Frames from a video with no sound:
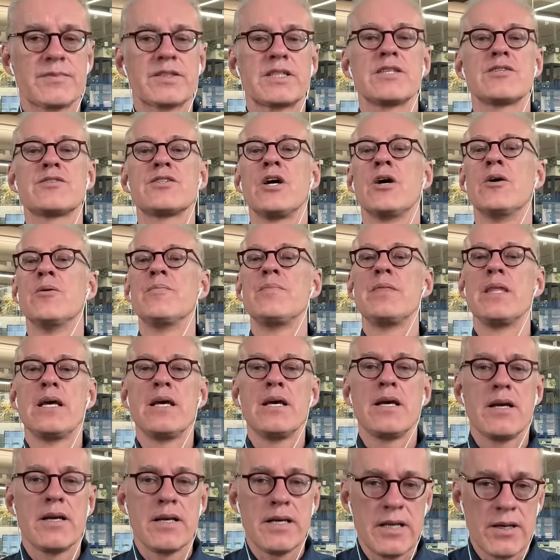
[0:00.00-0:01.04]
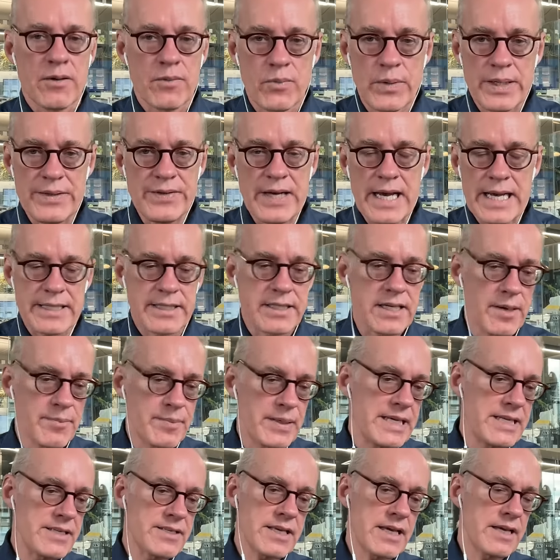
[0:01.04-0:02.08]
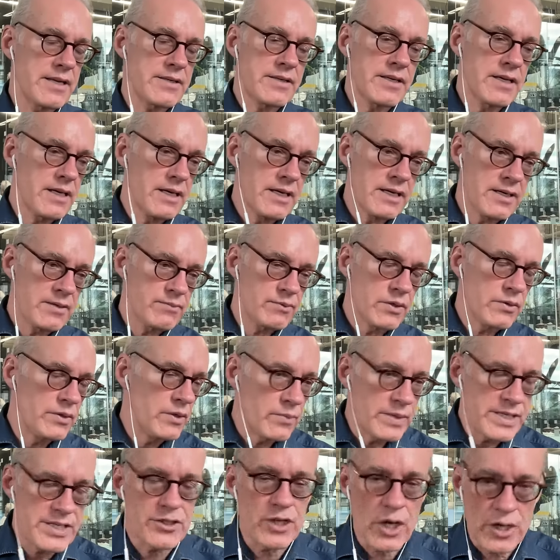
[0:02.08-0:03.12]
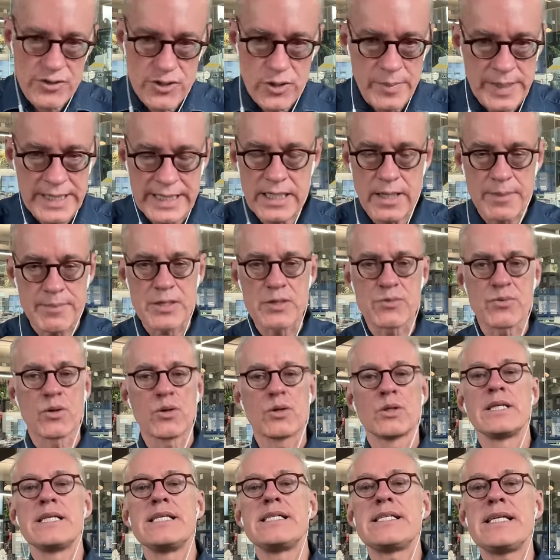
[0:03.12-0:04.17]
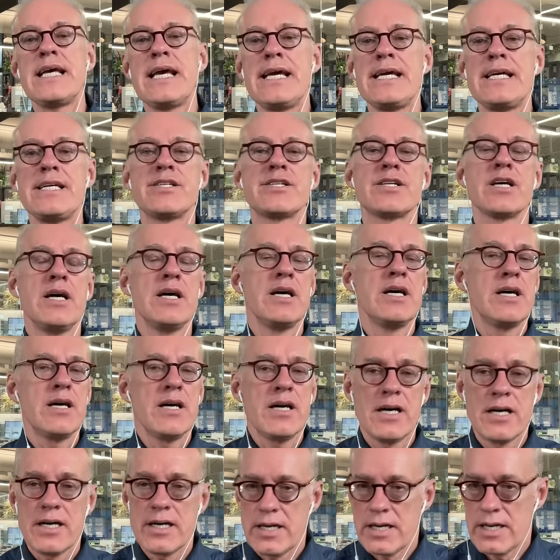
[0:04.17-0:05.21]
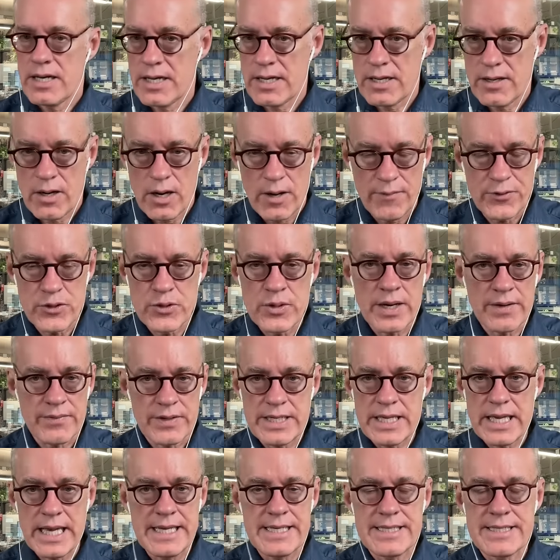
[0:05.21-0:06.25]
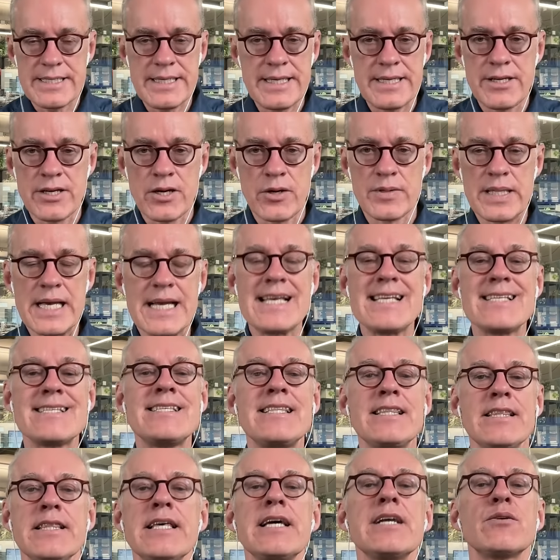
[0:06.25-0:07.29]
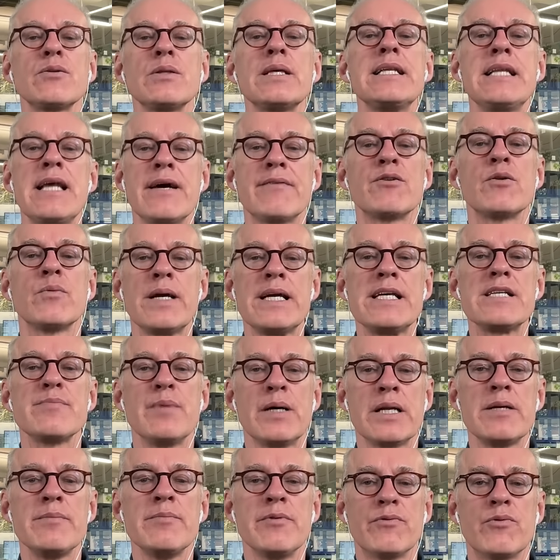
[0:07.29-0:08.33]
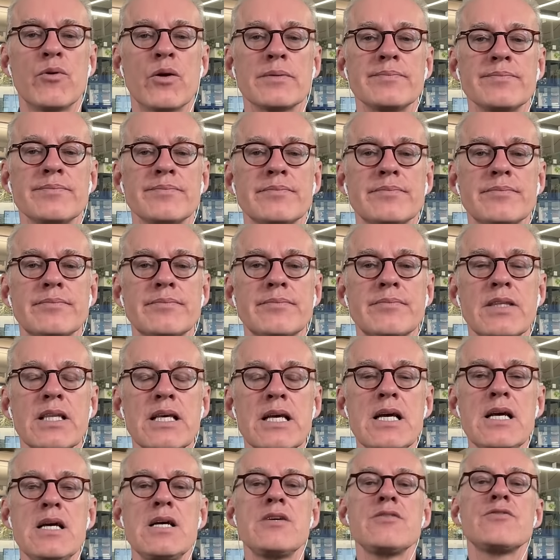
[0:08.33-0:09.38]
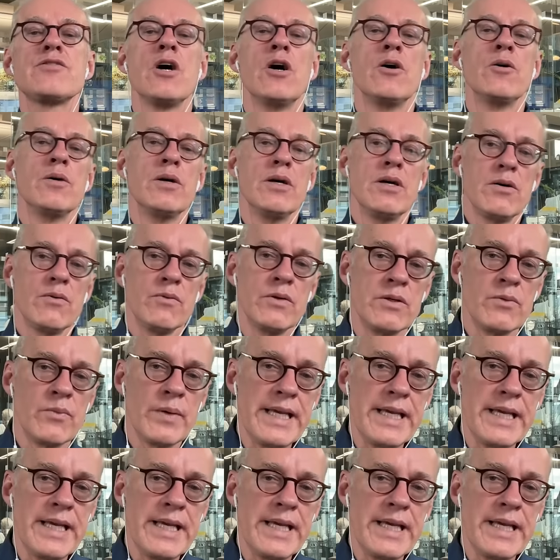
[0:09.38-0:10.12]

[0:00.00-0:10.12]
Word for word: So, you know, we've had companies that uh, we, you know, we start so many companies, we're early stage often you have a, a CEO that has literally never raised money before. So when